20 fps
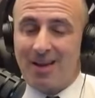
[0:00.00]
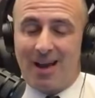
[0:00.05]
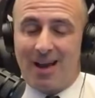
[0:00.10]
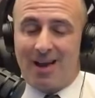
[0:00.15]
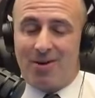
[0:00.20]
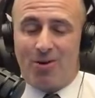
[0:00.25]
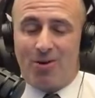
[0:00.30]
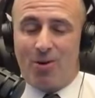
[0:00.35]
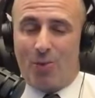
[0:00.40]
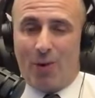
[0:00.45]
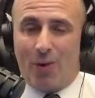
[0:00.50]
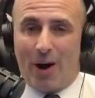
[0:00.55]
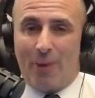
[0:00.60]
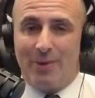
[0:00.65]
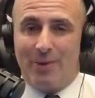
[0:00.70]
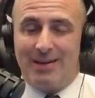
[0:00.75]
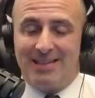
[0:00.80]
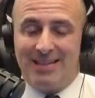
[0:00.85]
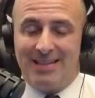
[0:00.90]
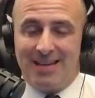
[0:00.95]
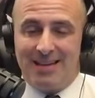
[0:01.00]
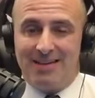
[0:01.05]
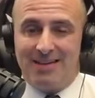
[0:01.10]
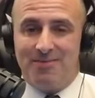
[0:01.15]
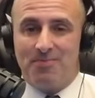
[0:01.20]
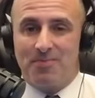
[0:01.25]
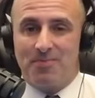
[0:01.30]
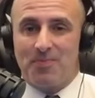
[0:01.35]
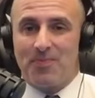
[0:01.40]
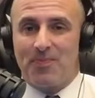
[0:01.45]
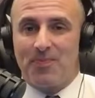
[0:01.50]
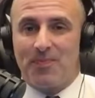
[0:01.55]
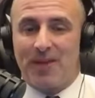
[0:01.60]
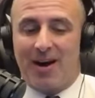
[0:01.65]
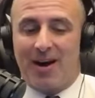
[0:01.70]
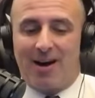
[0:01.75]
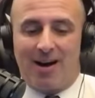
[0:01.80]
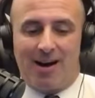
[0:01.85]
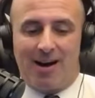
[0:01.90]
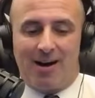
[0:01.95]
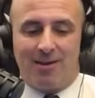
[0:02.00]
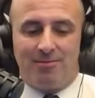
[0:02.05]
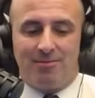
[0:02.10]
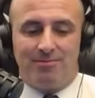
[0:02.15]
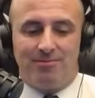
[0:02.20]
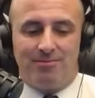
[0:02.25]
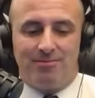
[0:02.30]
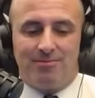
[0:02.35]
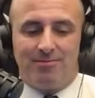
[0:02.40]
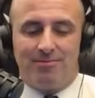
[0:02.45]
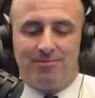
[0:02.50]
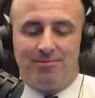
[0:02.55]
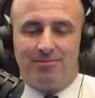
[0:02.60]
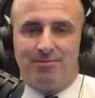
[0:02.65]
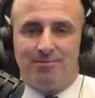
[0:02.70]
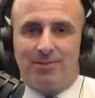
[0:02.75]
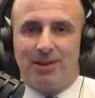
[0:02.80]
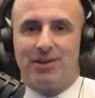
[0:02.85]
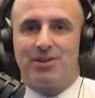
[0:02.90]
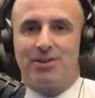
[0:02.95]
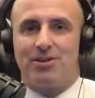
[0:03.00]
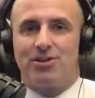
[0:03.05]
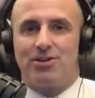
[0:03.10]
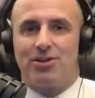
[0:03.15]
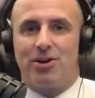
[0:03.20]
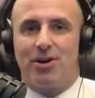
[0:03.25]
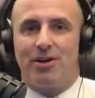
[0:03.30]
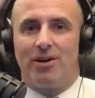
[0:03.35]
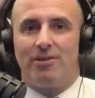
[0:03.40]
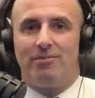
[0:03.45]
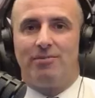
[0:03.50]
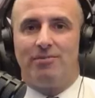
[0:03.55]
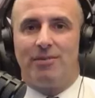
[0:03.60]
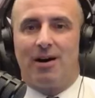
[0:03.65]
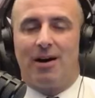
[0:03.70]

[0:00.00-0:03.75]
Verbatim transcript: I don't know why we didn't, um, but this is good.